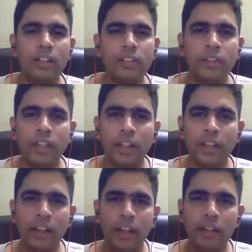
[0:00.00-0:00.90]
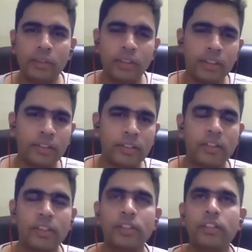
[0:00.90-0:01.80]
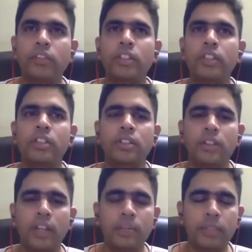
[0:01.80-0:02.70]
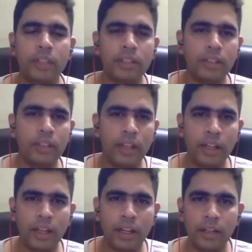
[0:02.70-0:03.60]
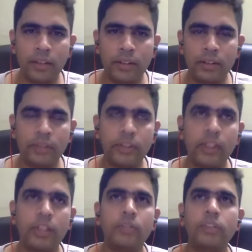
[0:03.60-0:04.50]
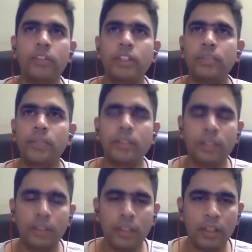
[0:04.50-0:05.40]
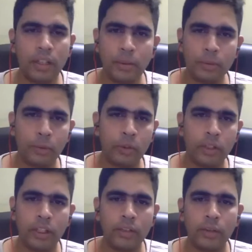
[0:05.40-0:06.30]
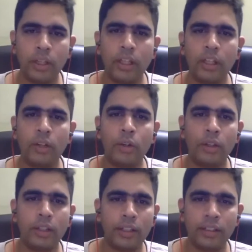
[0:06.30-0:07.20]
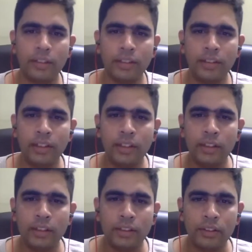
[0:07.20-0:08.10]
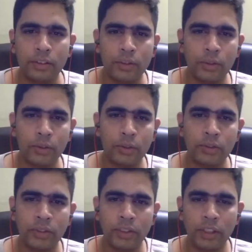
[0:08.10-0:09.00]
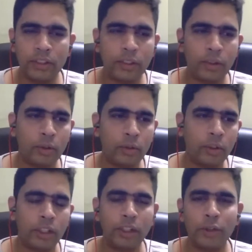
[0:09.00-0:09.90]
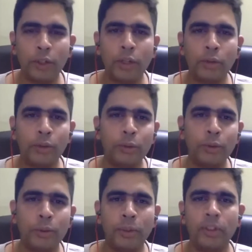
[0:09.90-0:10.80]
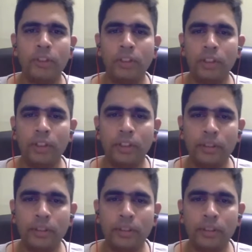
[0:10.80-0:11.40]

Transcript: is where I had to switch streams. Actually, I had waited for 6 months and then I had to move on. I had to take a call then. So when things are not working out, you have to do some other thing, right?